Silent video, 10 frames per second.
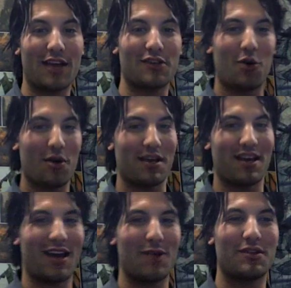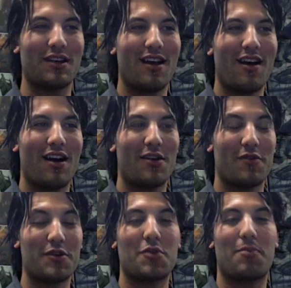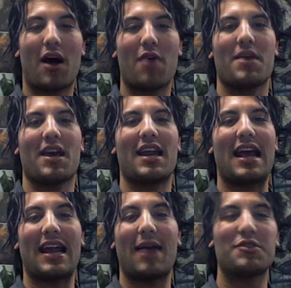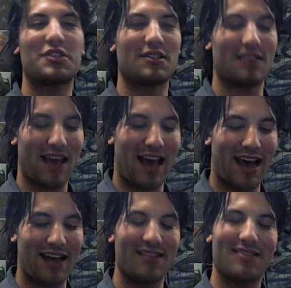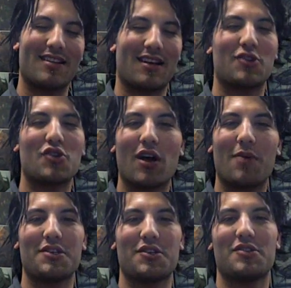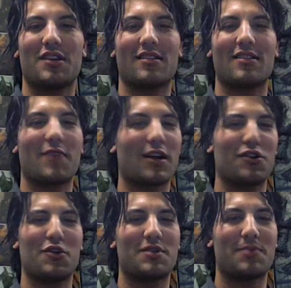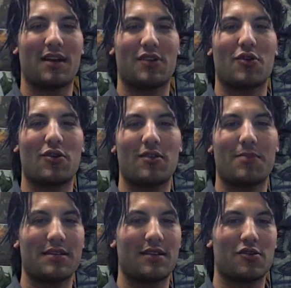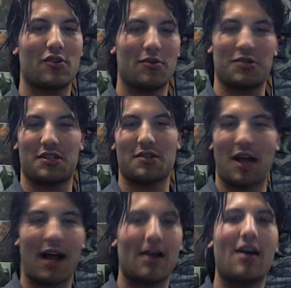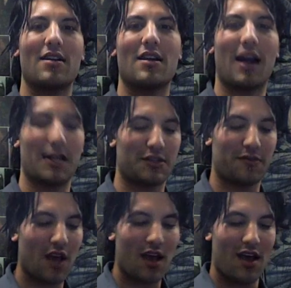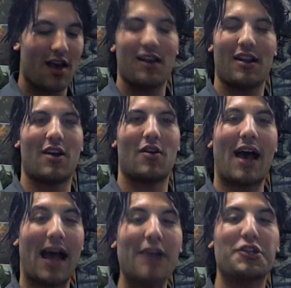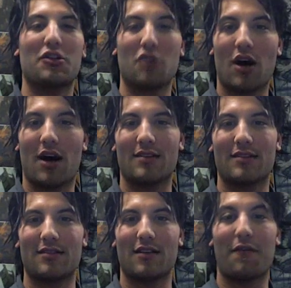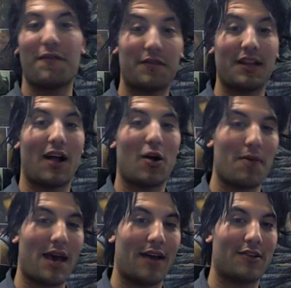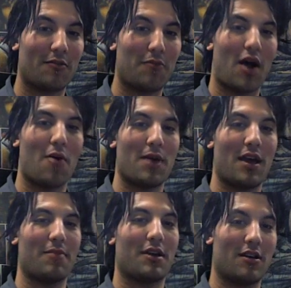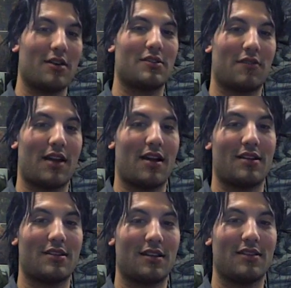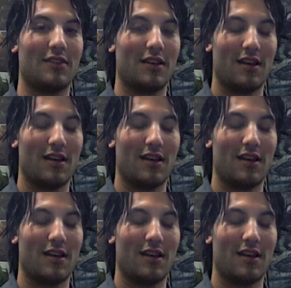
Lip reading: tournament games, an original Bomberman, and I was just, the controller I was using, the regular USB controller, PC controller, was just not cutting it. I actually lost a $50 match of Bomberman because of that nonsense.